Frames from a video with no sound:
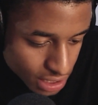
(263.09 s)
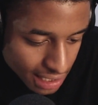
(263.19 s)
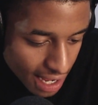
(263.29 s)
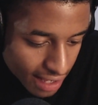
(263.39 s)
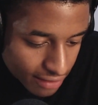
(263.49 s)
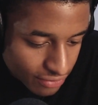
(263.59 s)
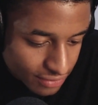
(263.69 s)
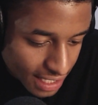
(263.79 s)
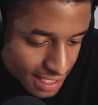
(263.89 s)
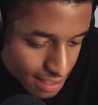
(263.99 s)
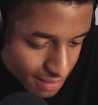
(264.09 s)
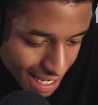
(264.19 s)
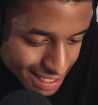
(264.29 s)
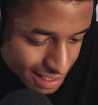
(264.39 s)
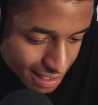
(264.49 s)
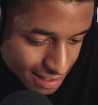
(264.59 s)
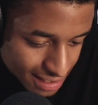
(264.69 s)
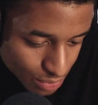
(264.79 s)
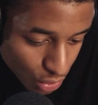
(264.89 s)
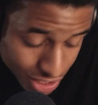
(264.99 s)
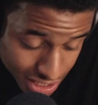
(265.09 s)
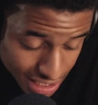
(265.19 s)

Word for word: to life than gymnastics, is what